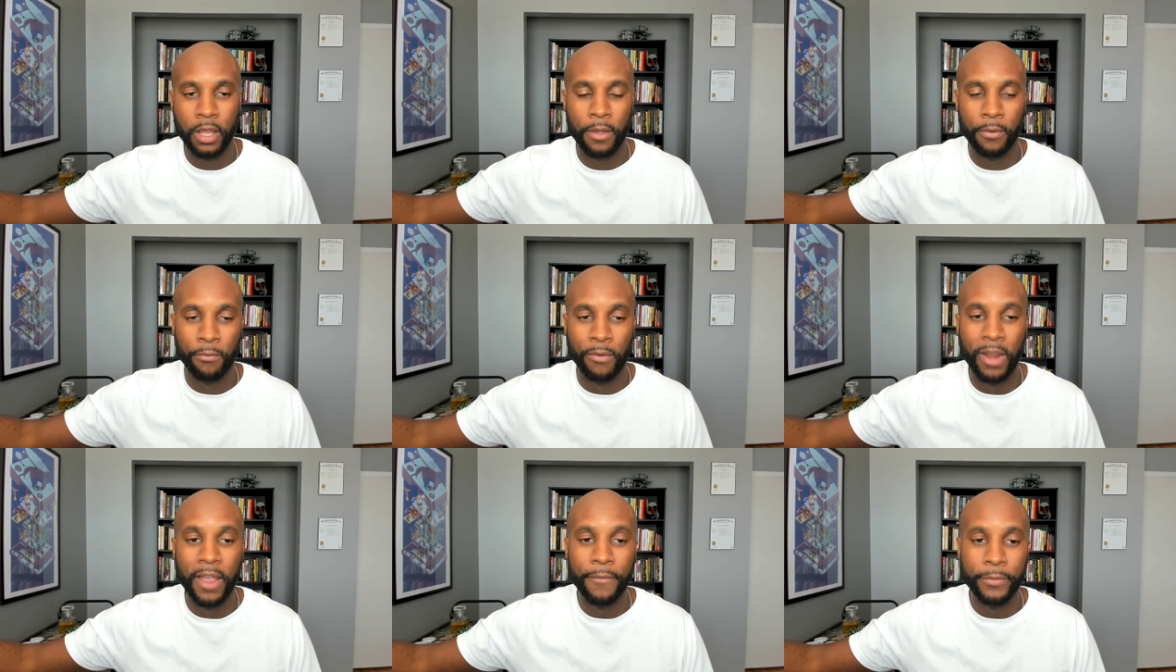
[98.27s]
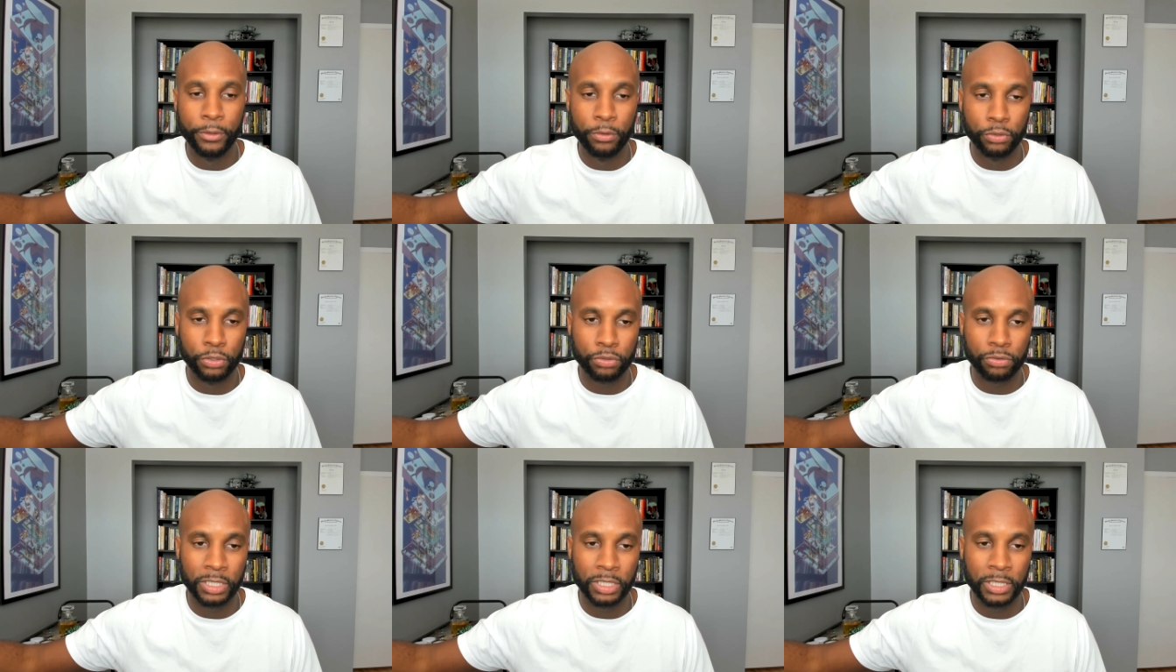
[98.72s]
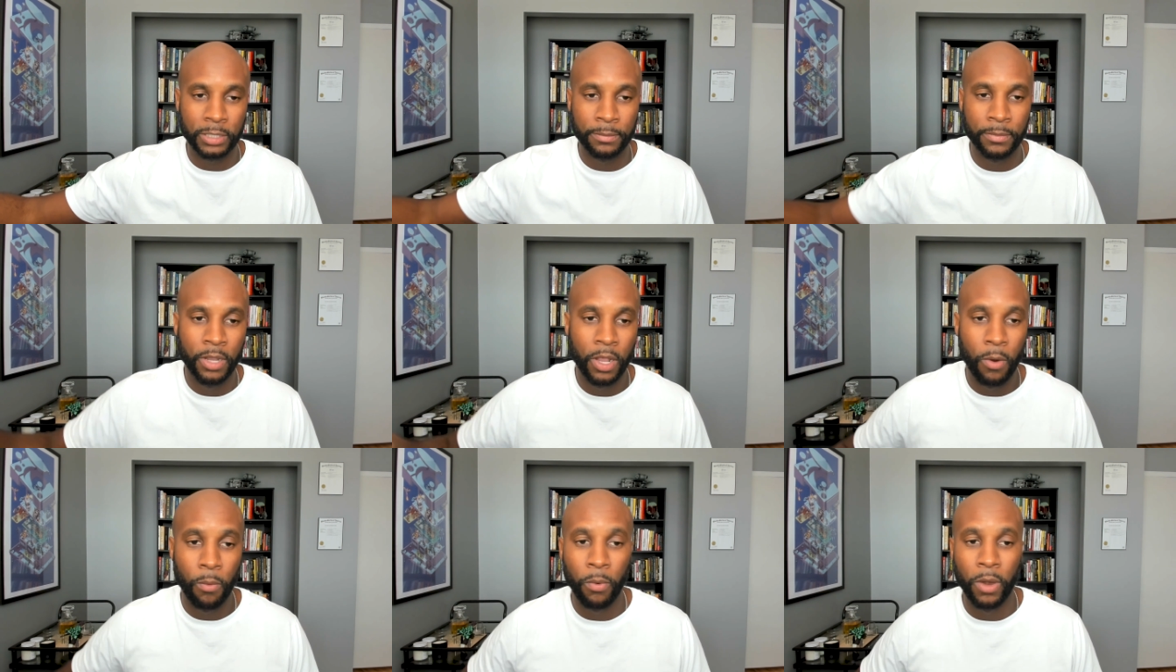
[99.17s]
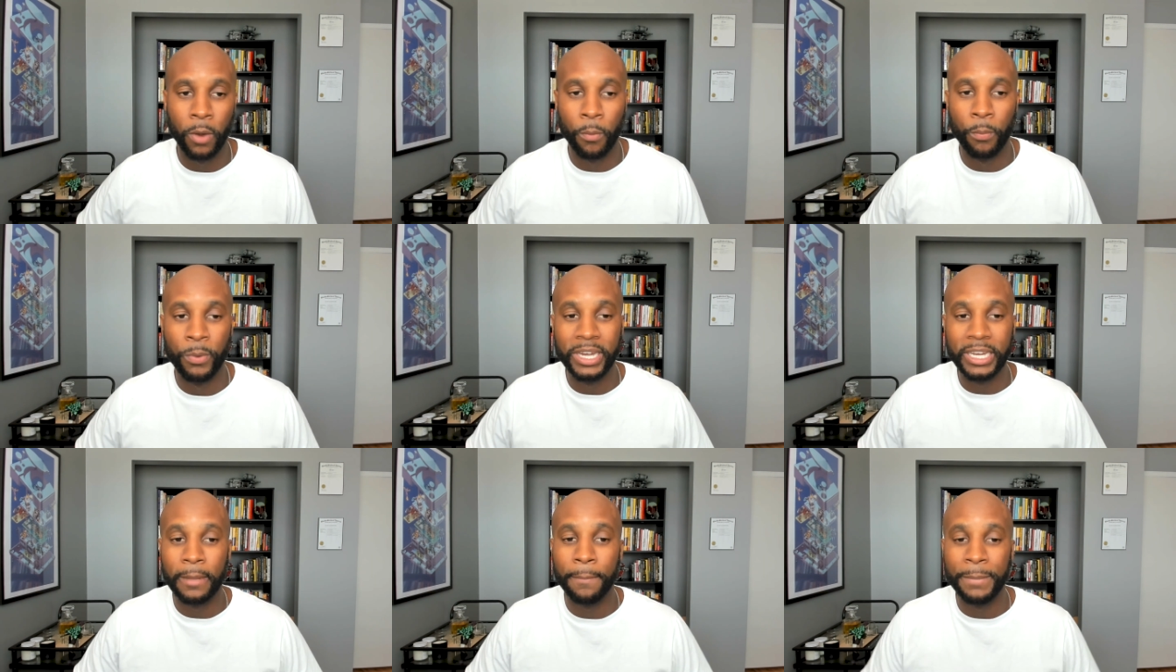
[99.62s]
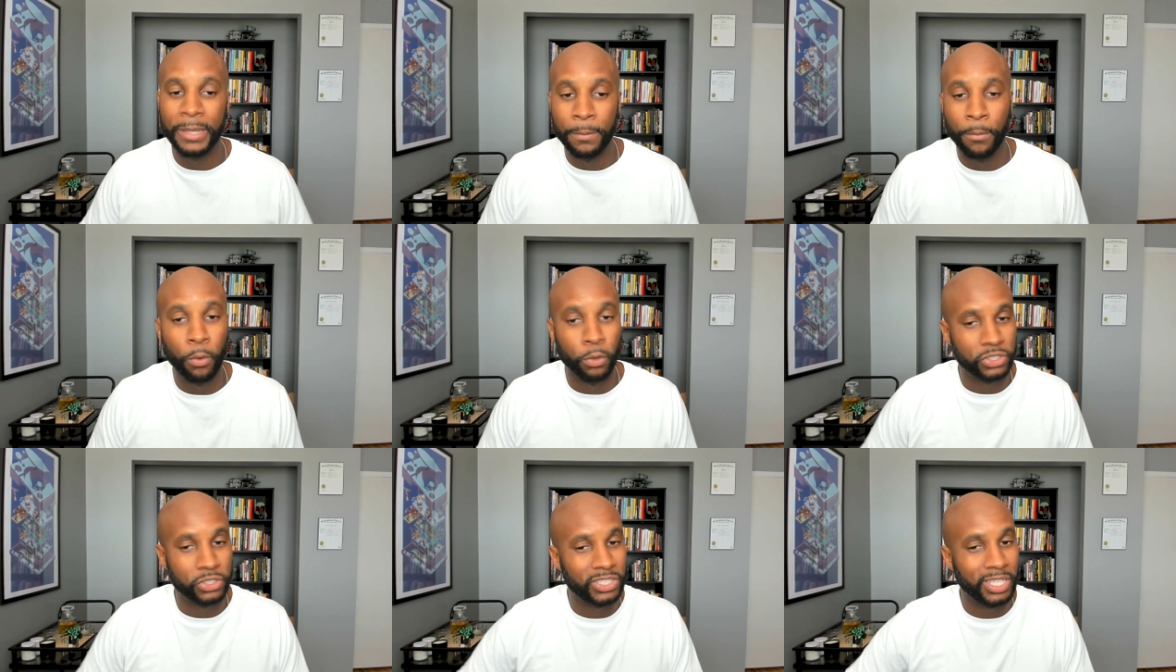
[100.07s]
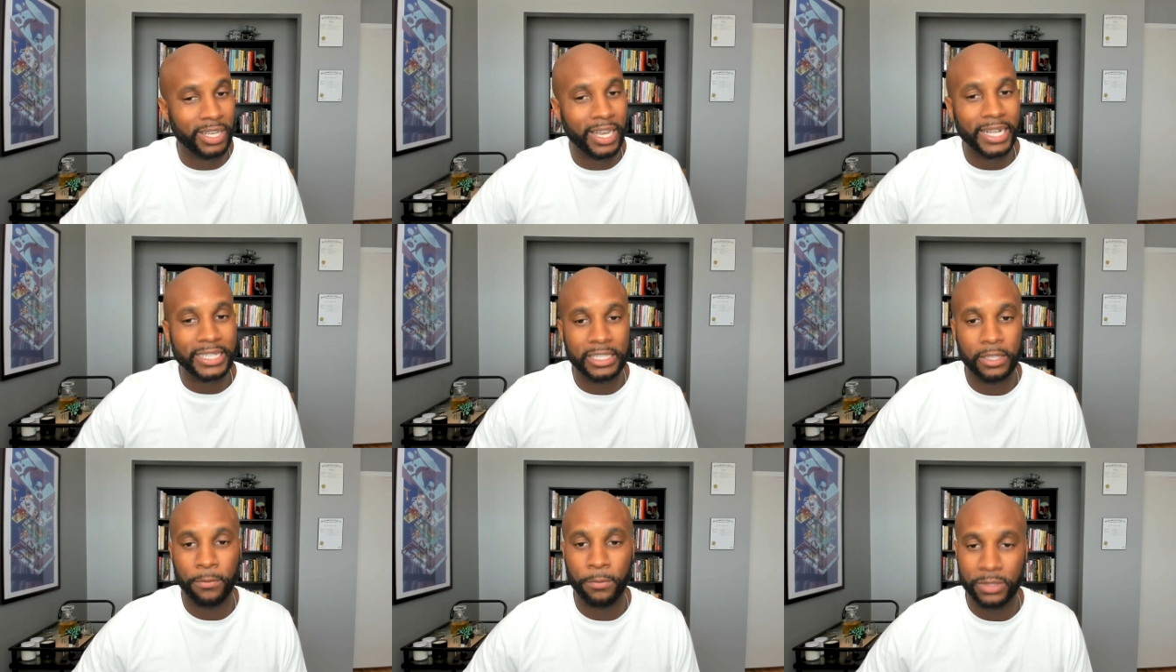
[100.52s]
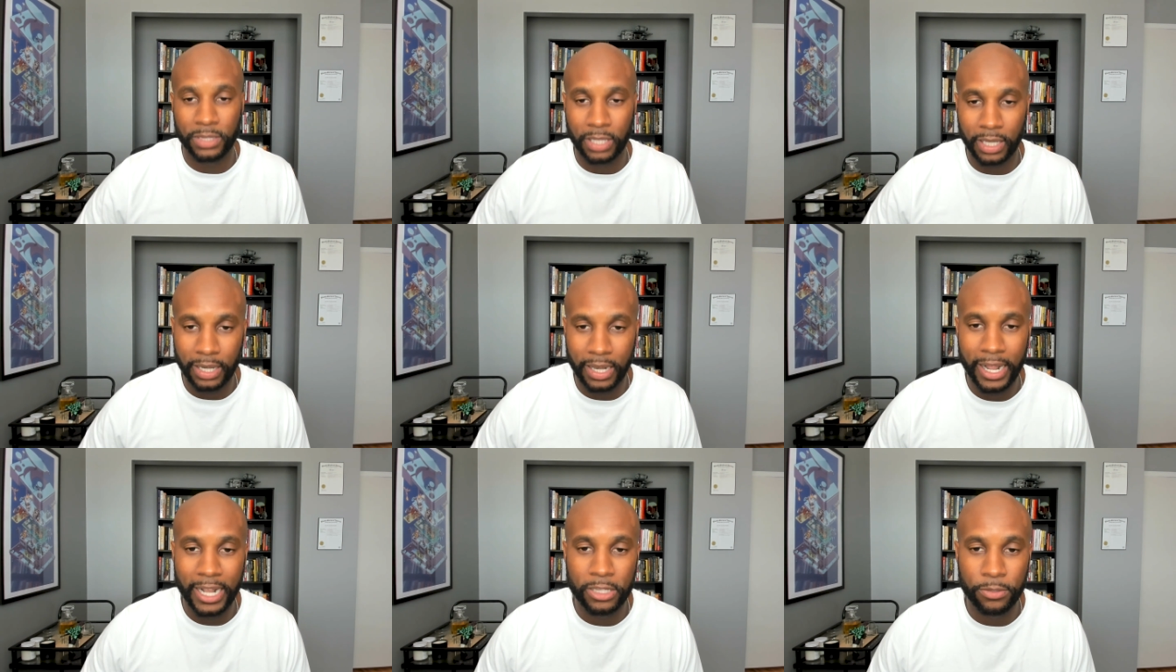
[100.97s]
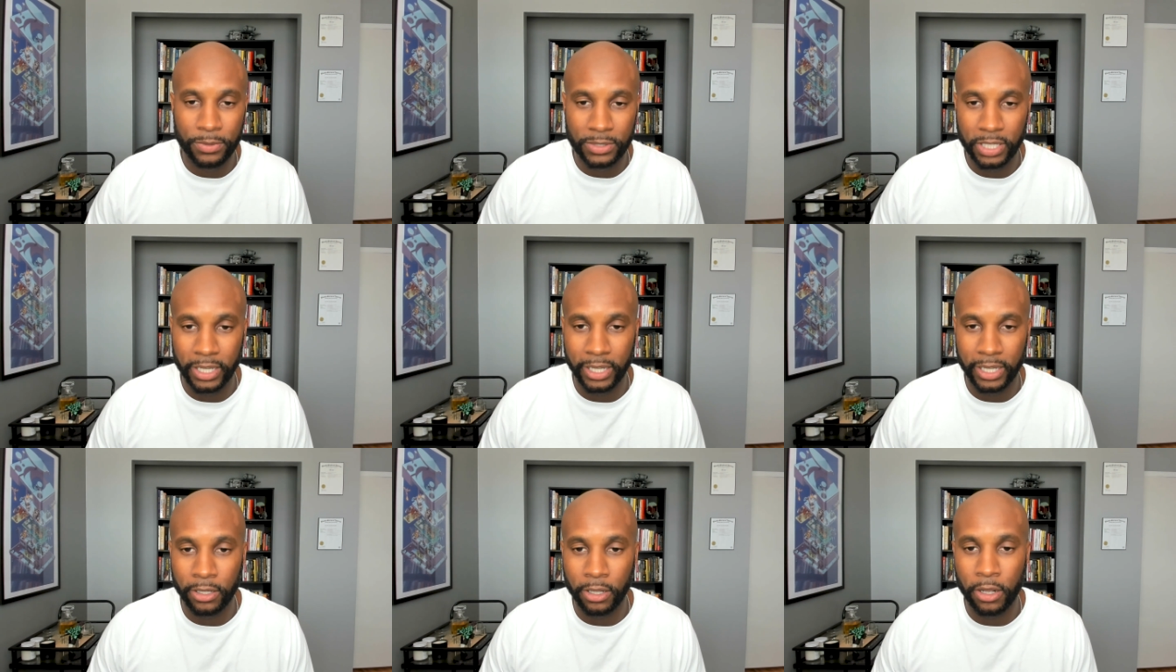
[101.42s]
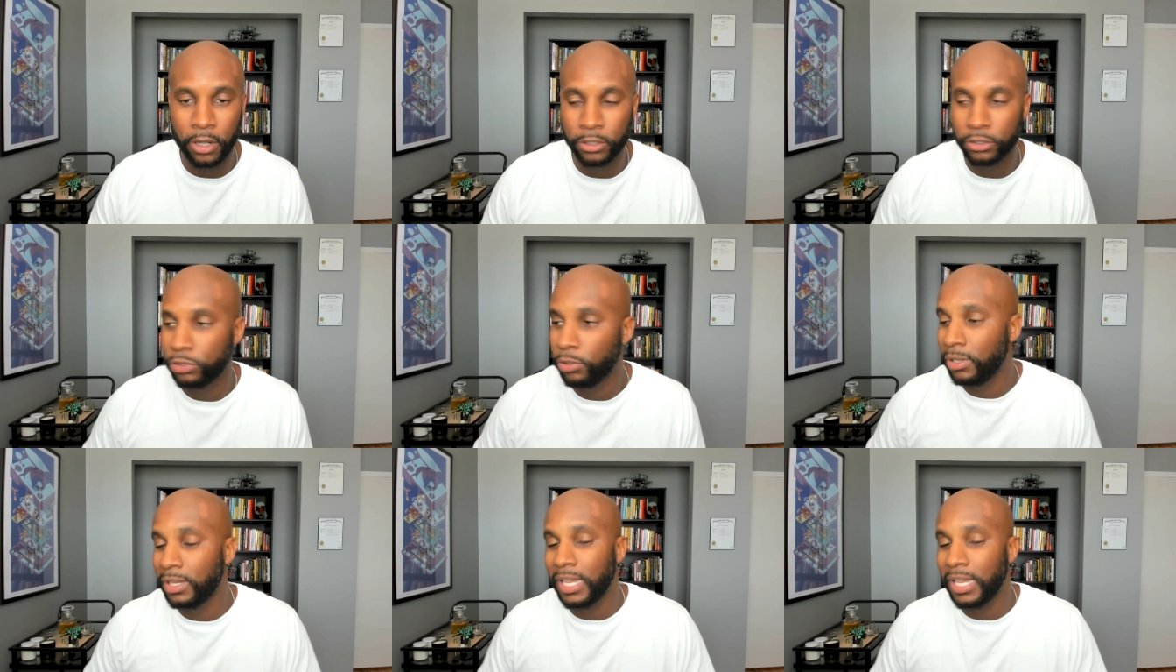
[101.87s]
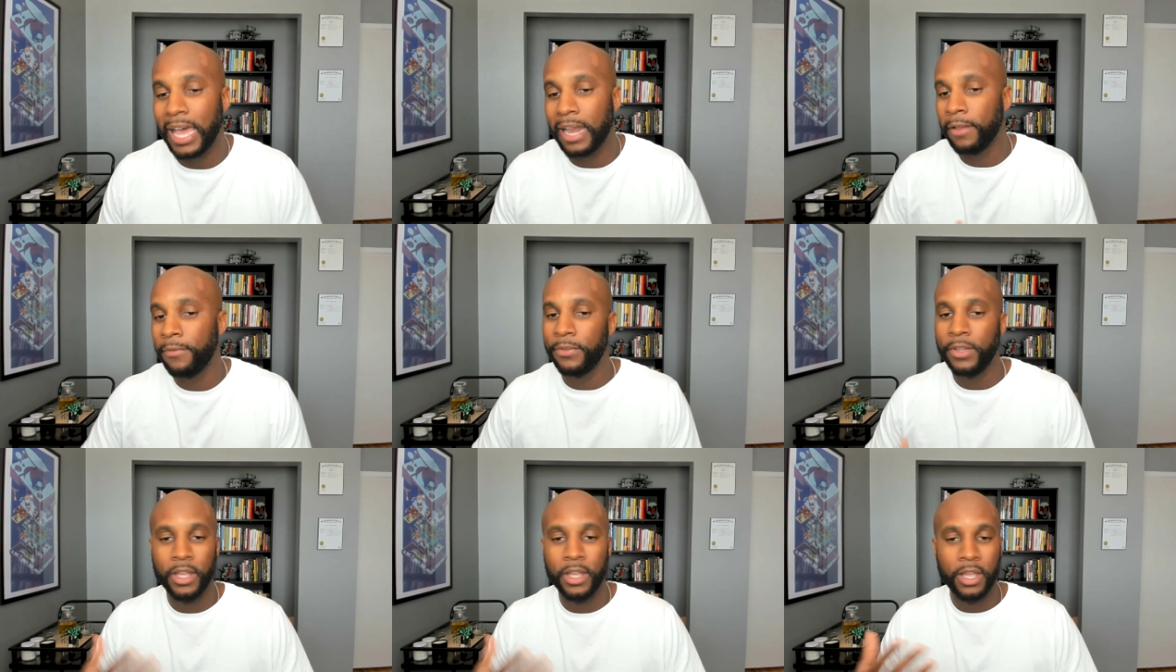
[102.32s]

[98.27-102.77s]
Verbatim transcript: revenue stream where we can be more selective with the clients we take on. So a lot of